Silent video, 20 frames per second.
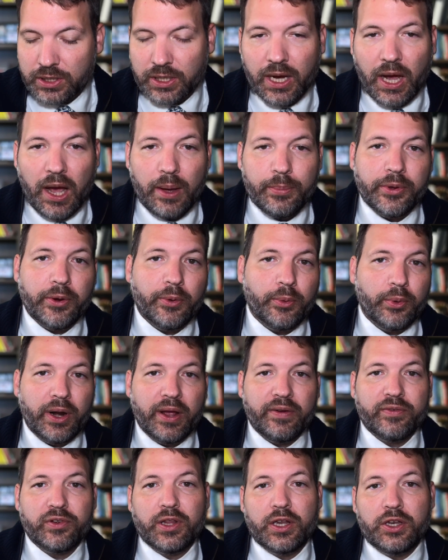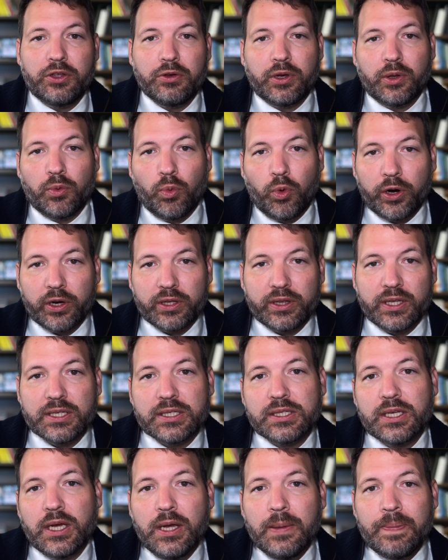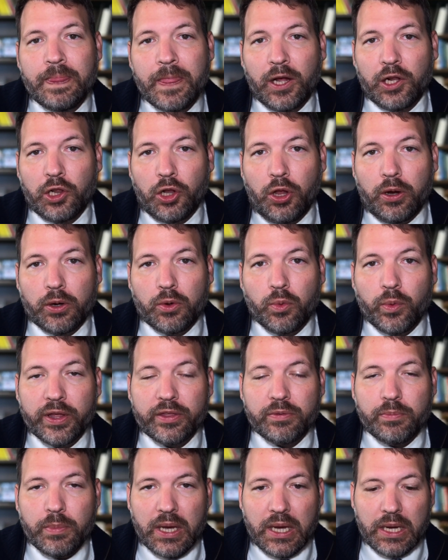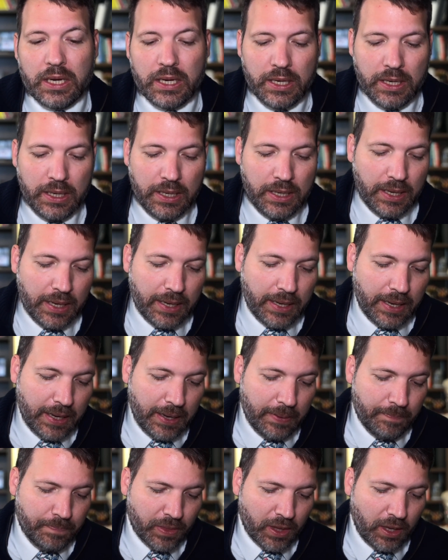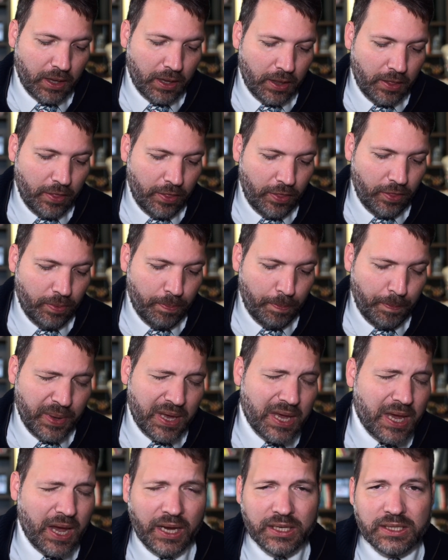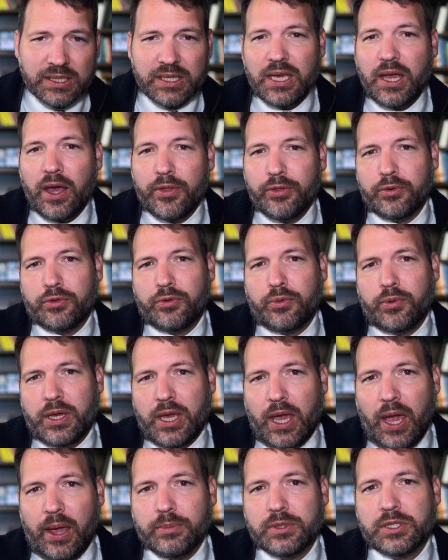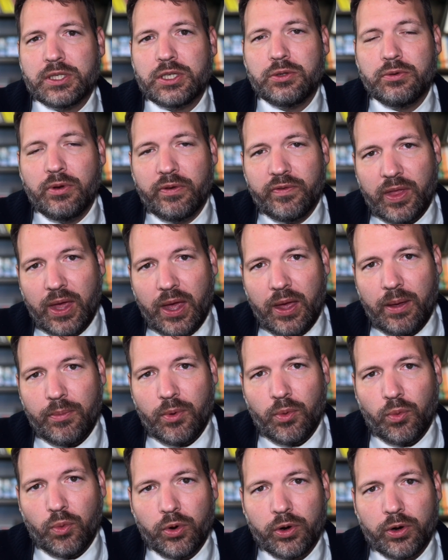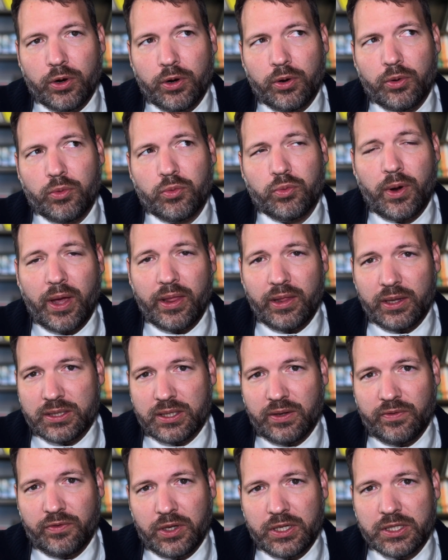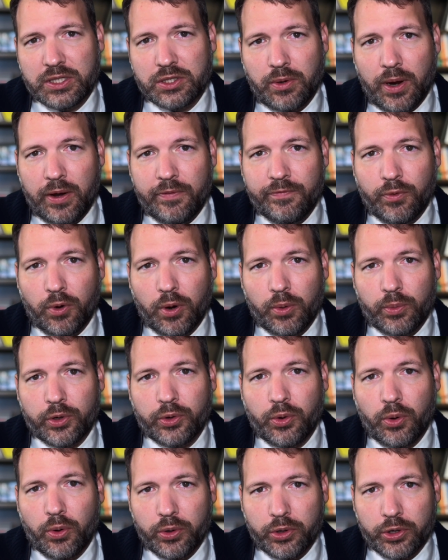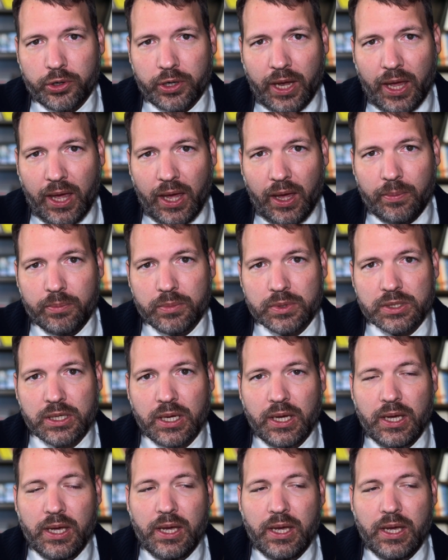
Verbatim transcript: a copy or whatever, then you can work this along with me. Um, because the other three games, two of them were relatively straightforward order games,